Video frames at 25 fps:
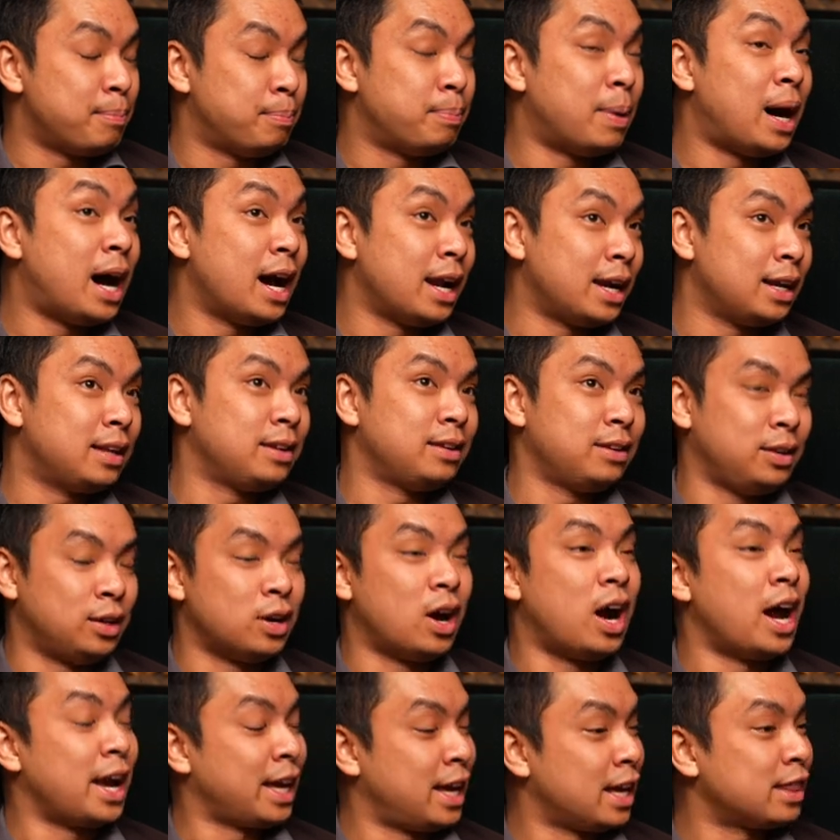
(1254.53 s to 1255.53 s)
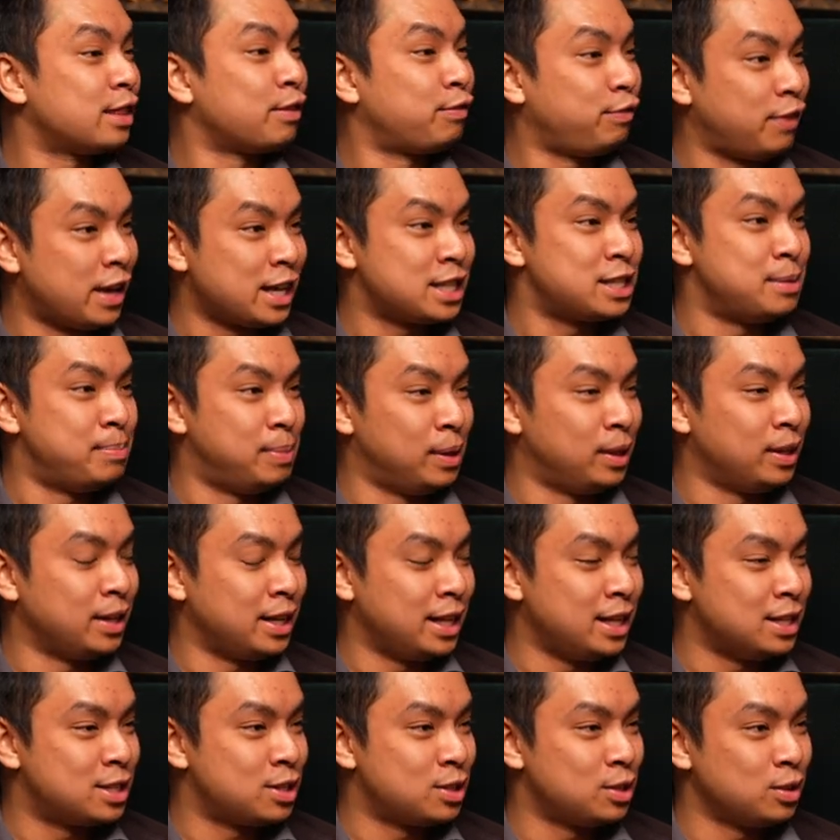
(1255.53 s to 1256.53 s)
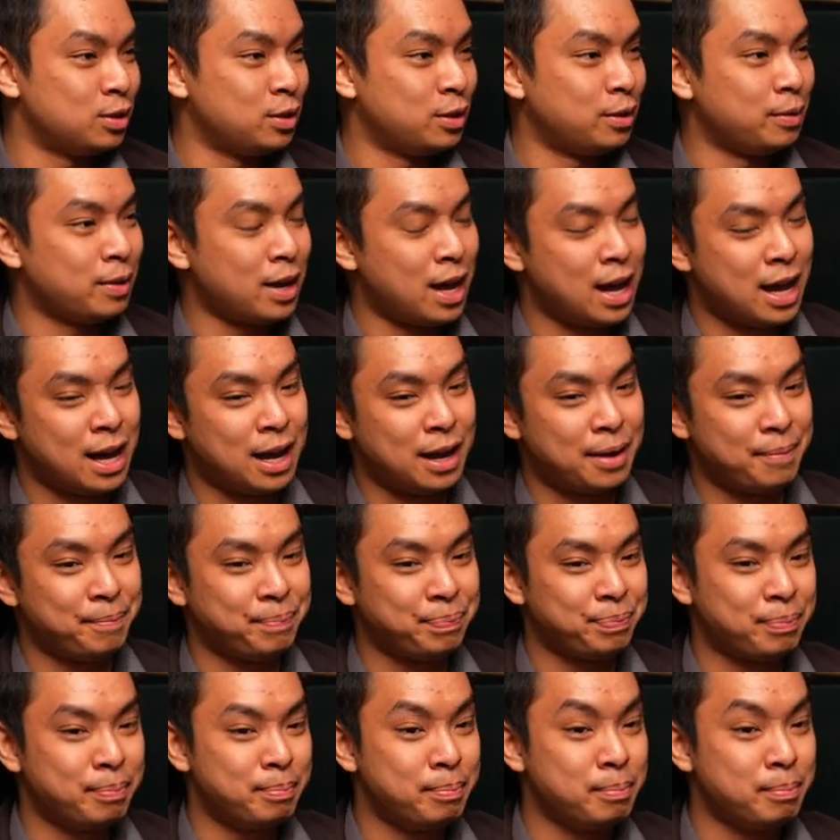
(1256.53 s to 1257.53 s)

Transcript: But you know, I get the flexibility to um,